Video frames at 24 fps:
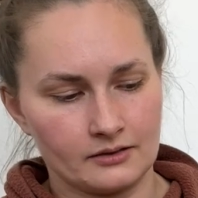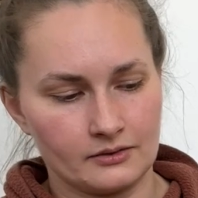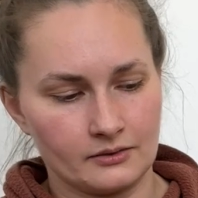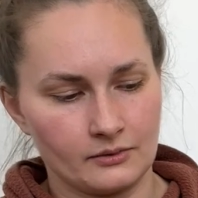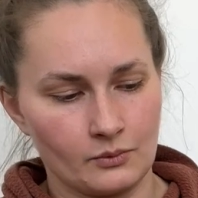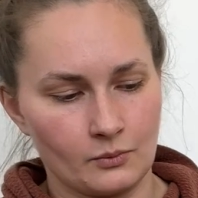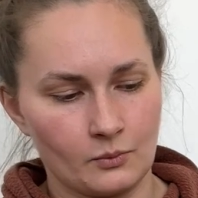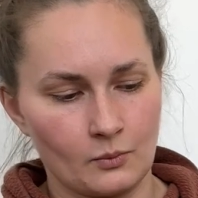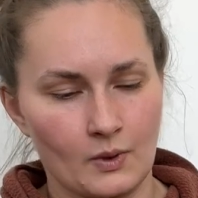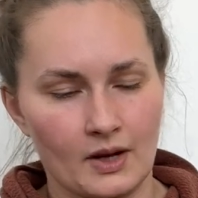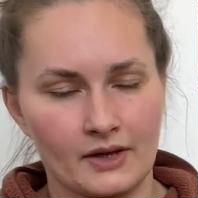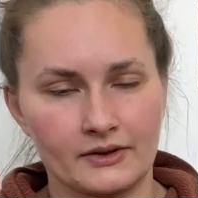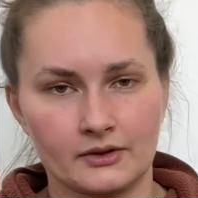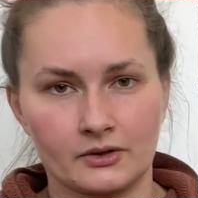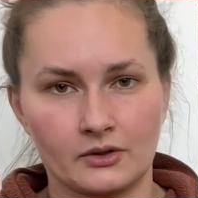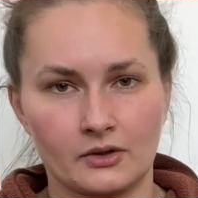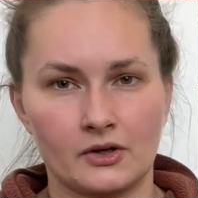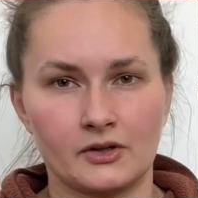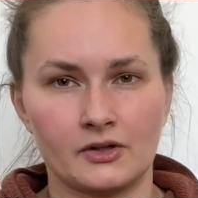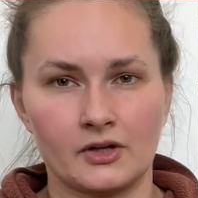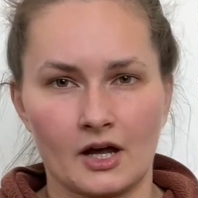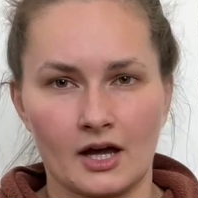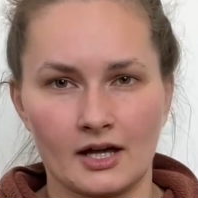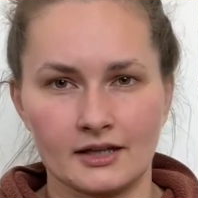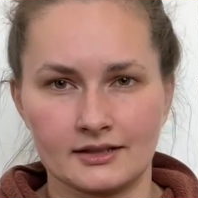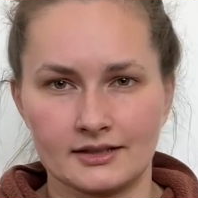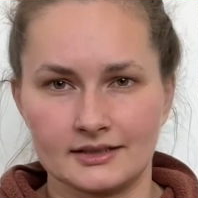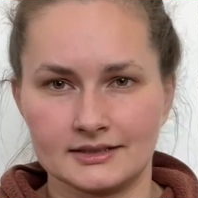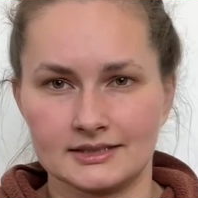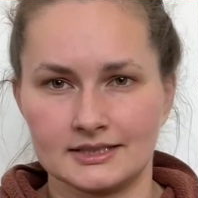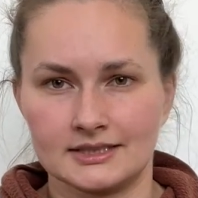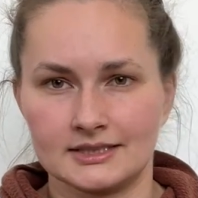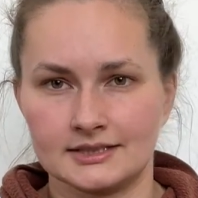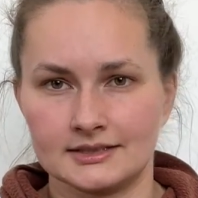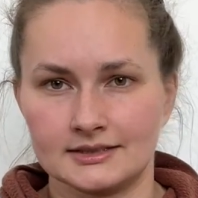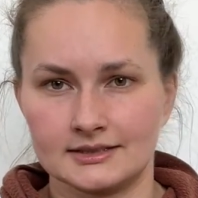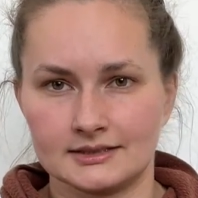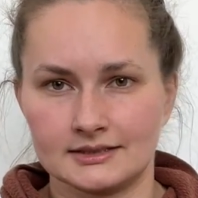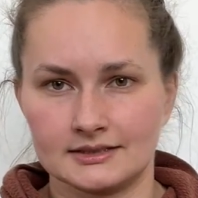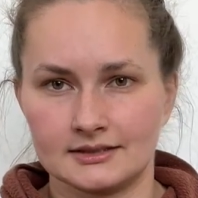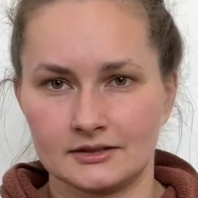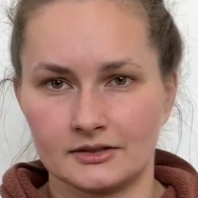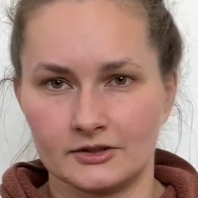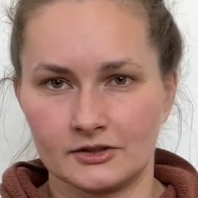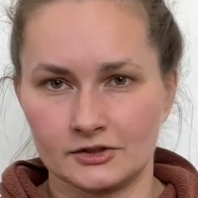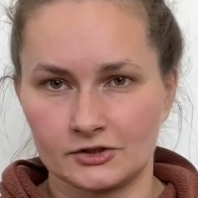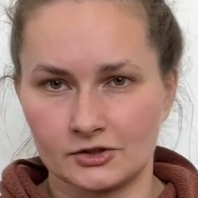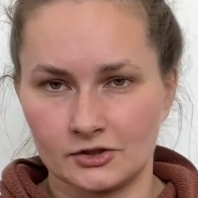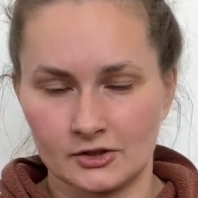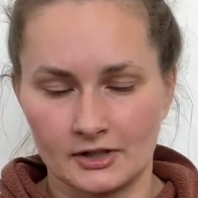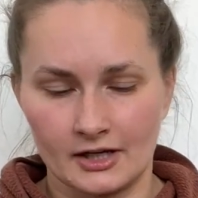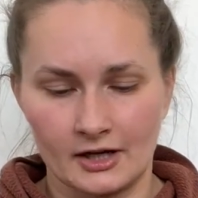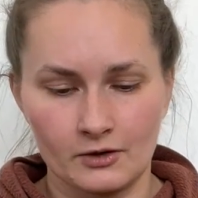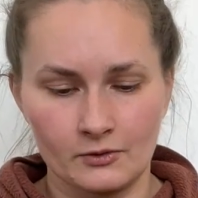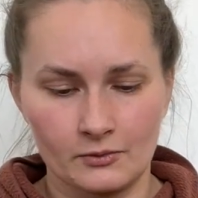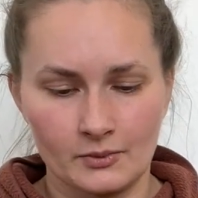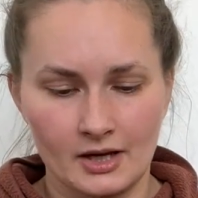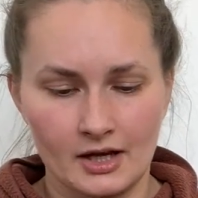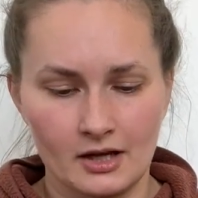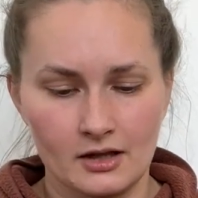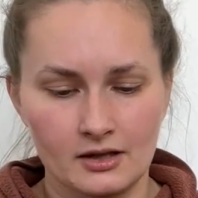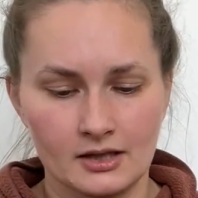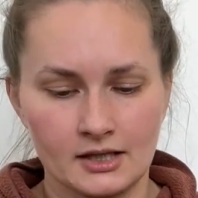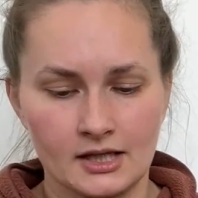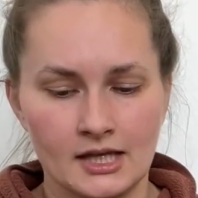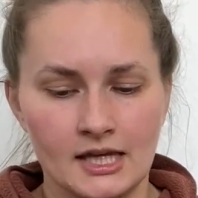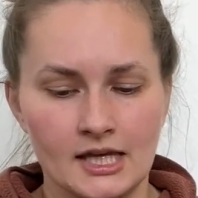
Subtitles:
whether or not this is going to turn out well.